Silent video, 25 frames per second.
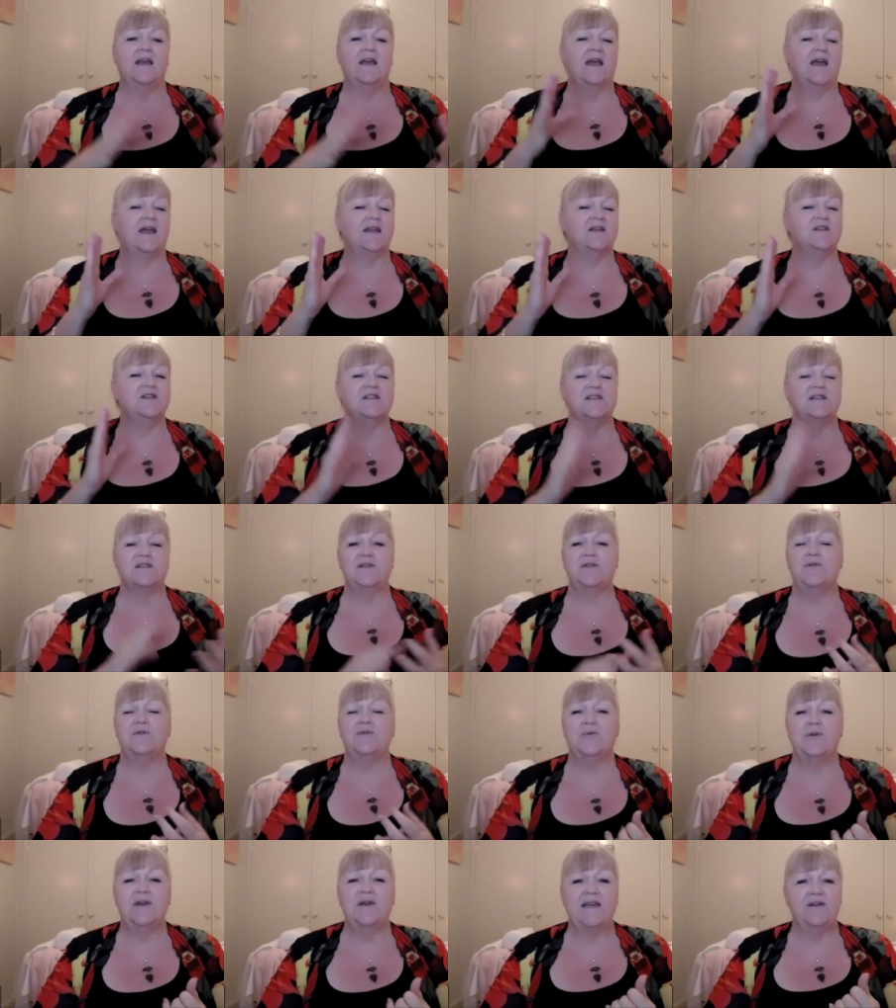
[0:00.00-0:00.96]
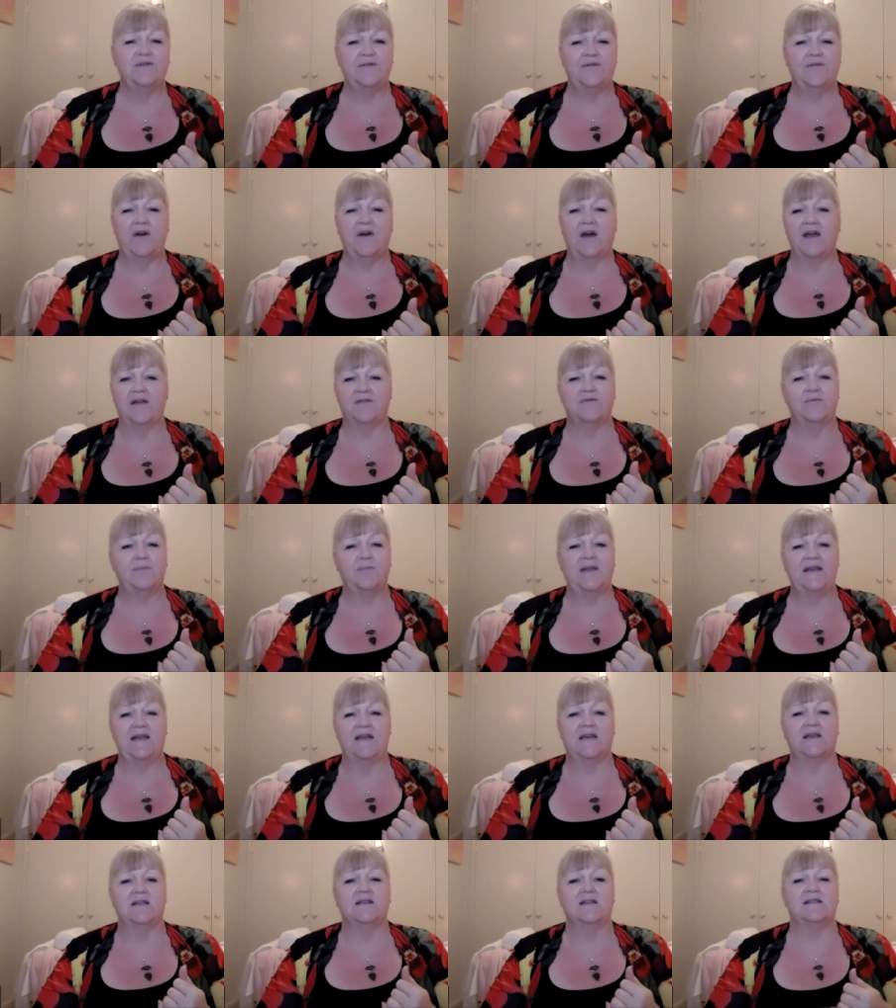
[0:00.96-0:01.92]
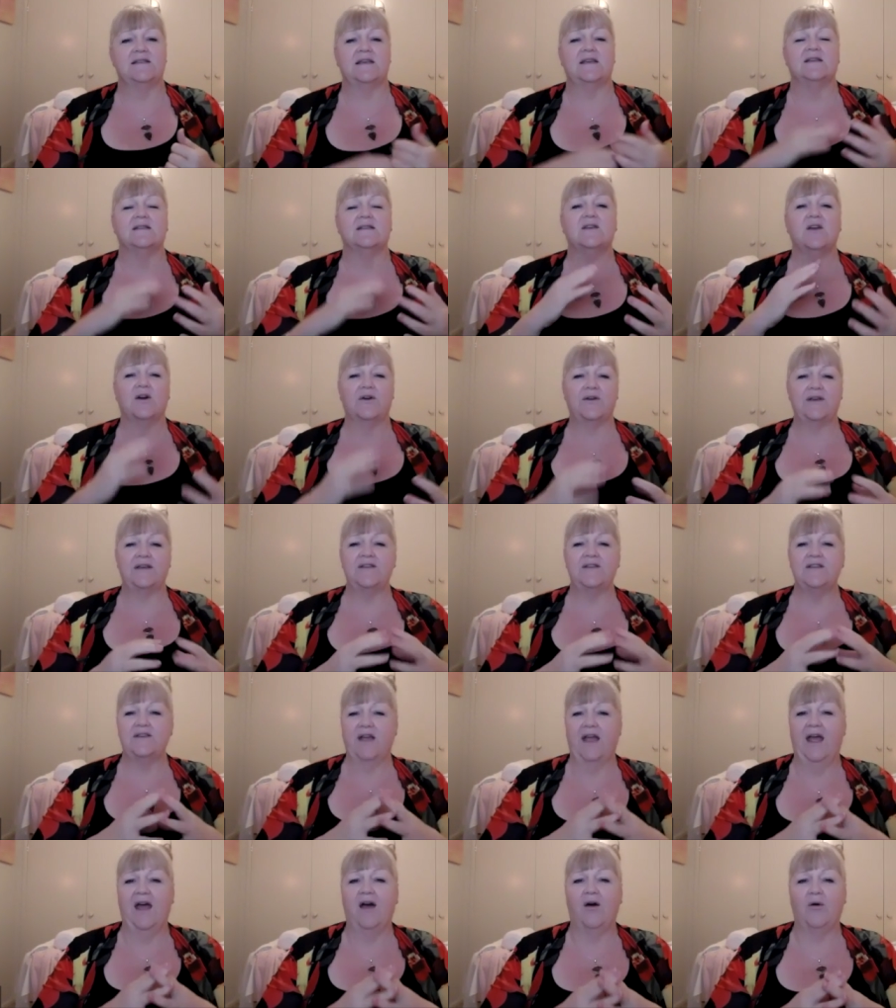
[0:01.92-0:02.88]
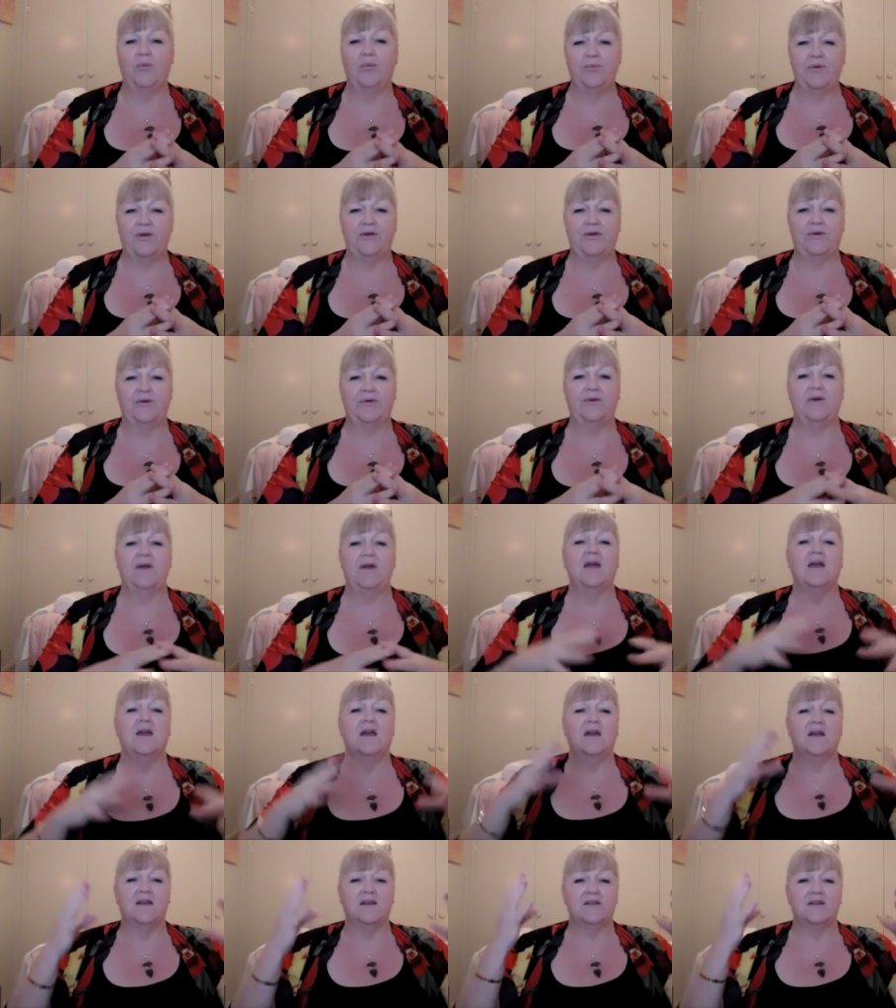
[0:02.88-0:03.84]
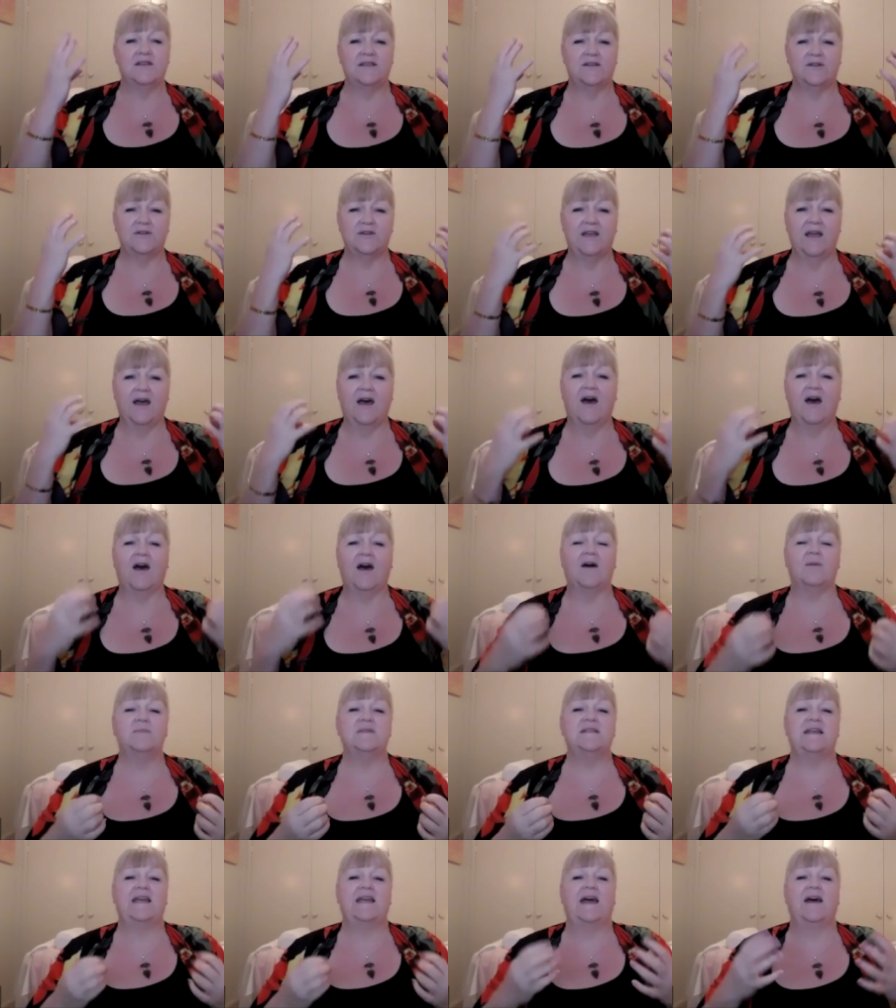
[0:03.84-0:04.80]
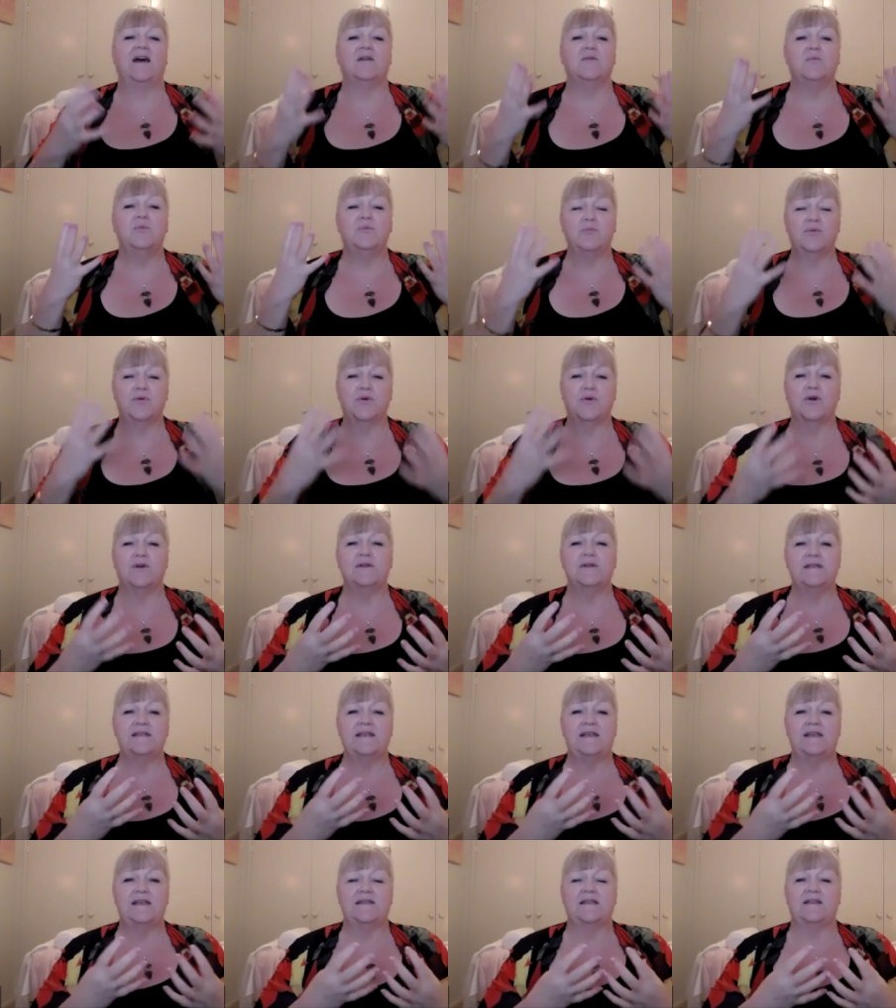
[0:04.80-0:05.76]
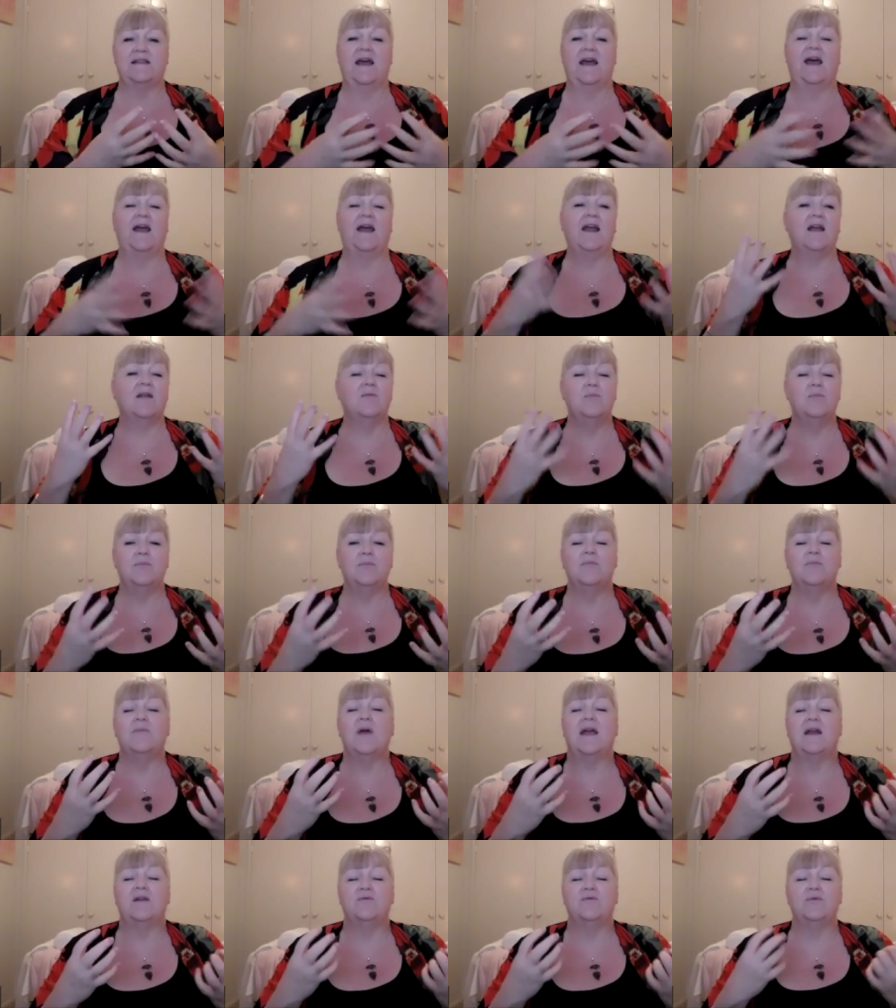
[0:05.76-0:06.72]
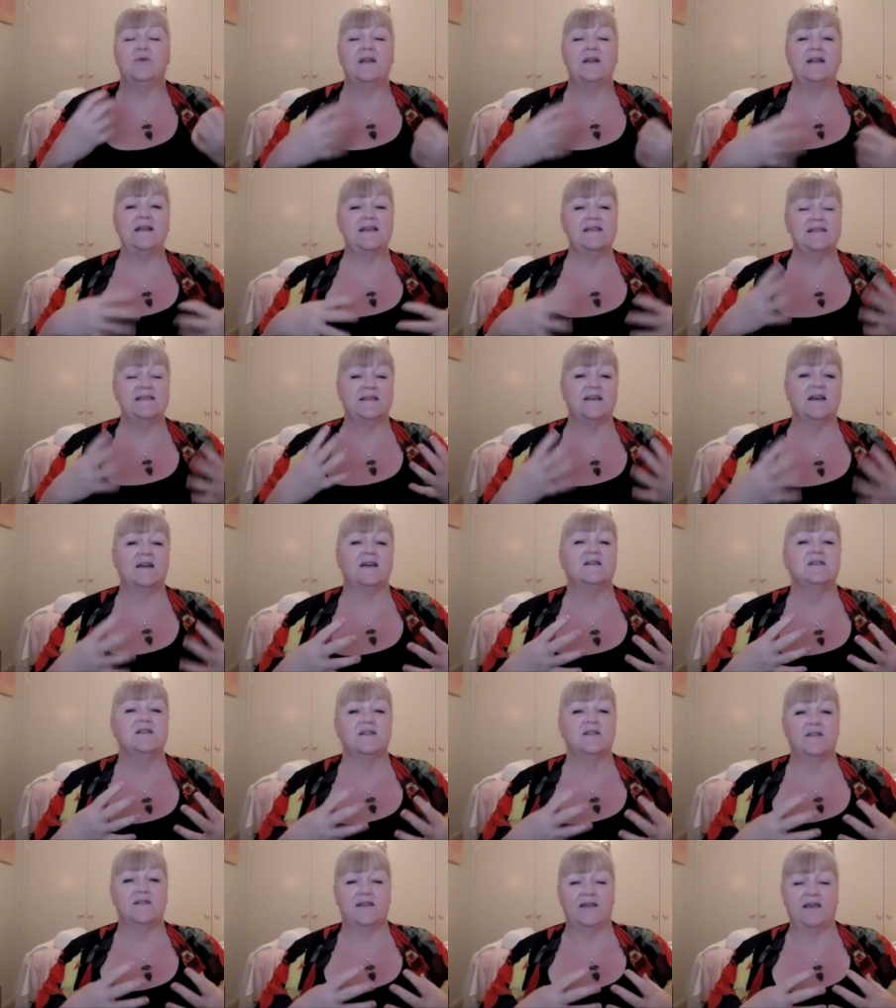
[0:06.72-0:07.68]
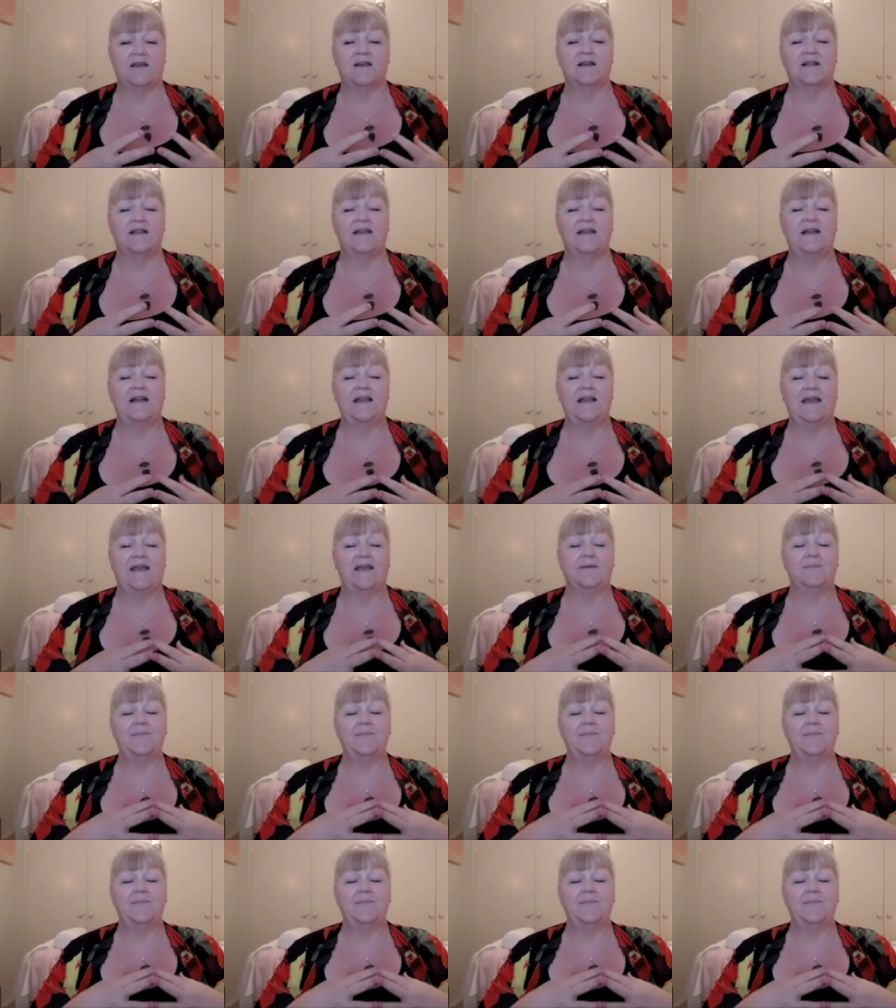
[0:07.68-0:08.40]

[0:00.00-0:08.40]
and just 3 to 5 minutes is going to help you to calm down, process that, and really start to think clearly.